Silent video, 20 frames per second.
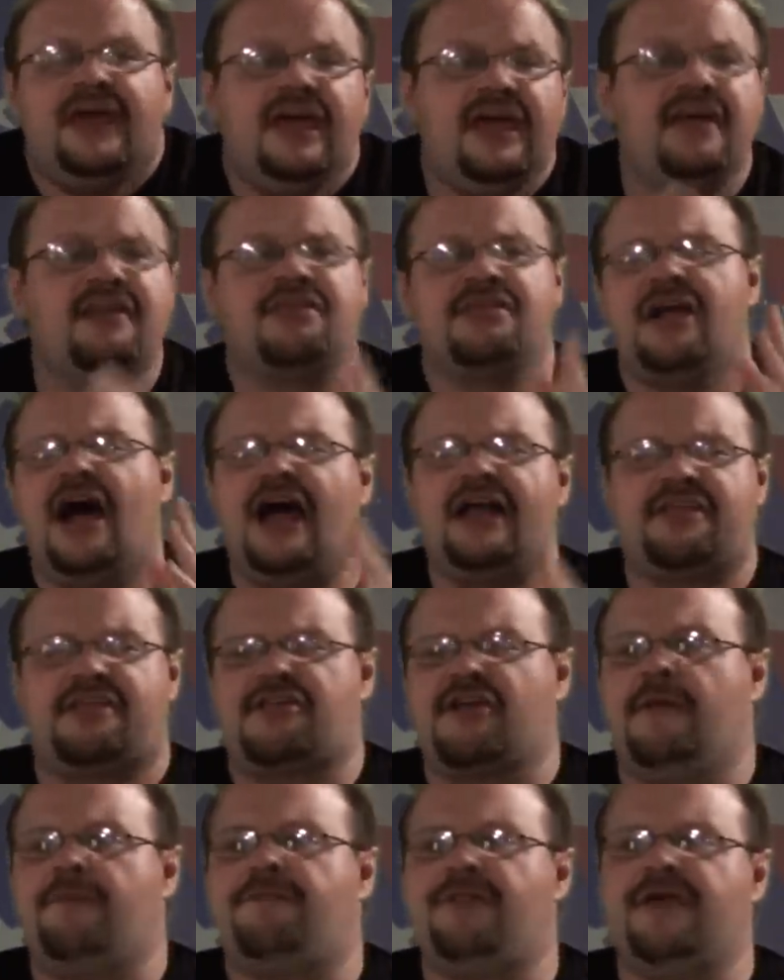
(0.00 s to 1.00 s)
is not
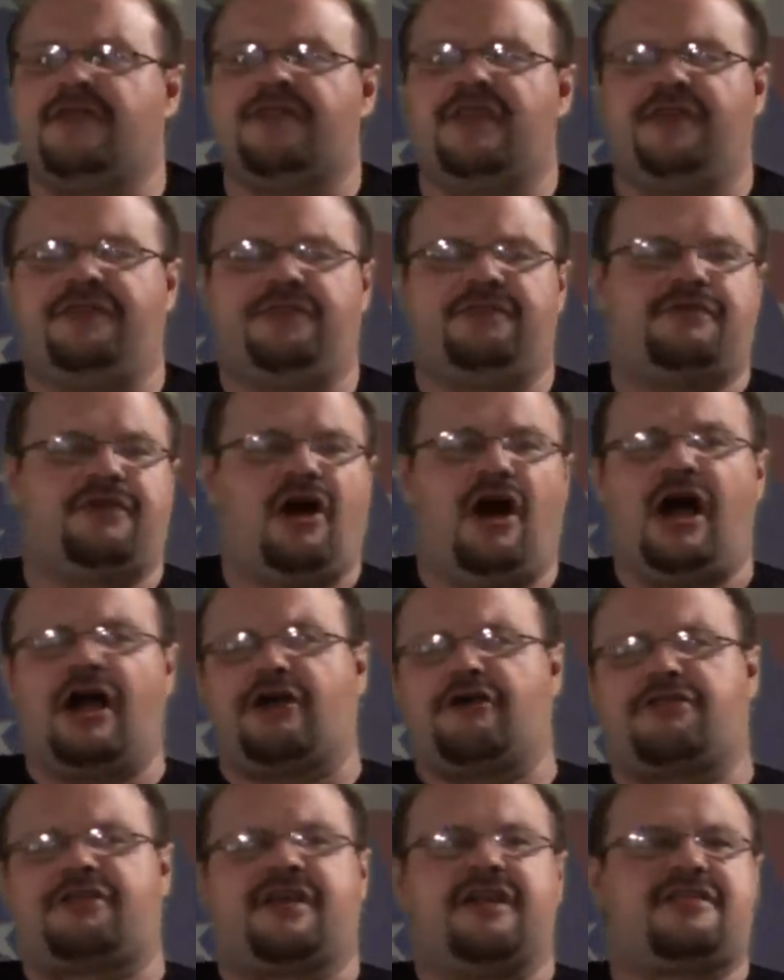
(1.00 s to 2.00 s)
something that
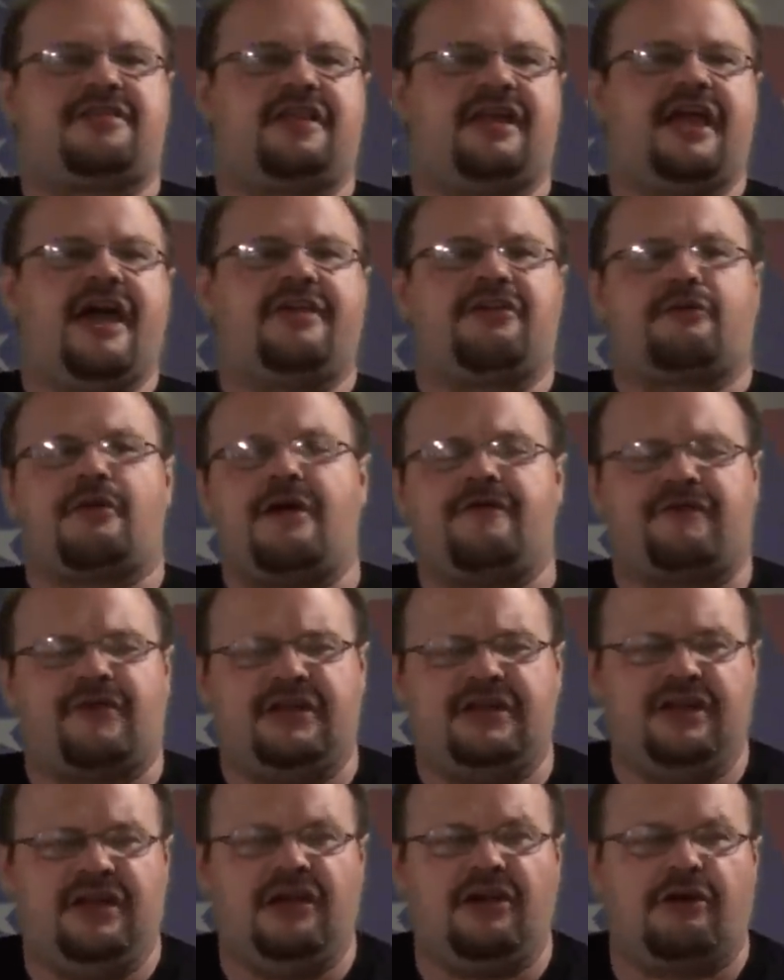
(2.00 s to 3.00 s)
Congress gets together
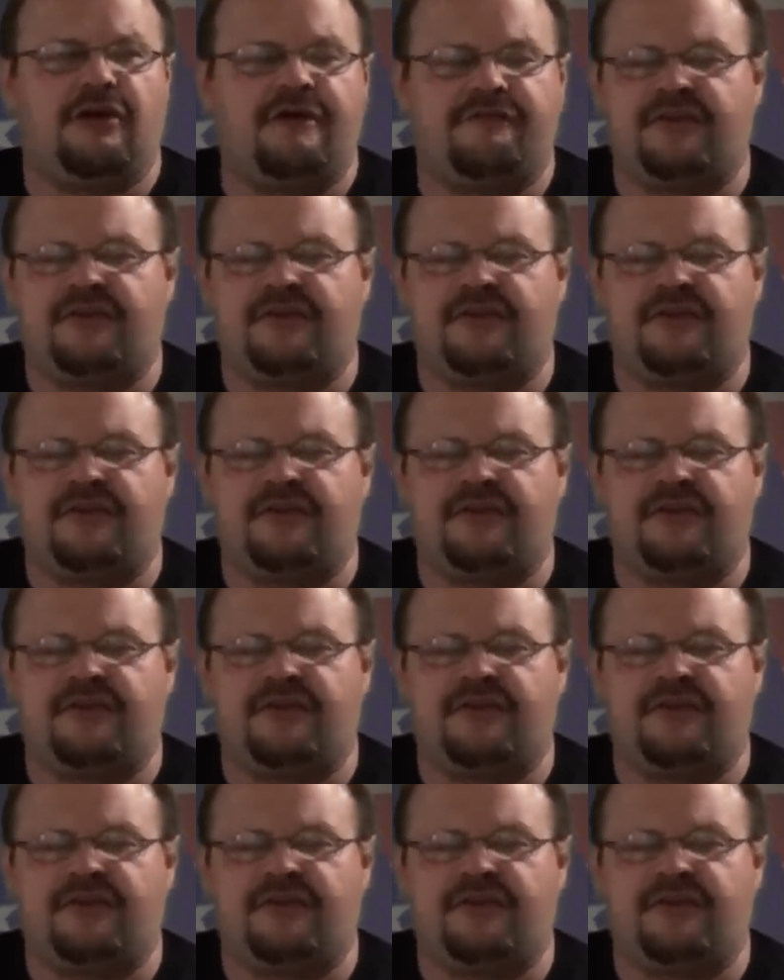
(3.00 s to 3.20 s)
every year,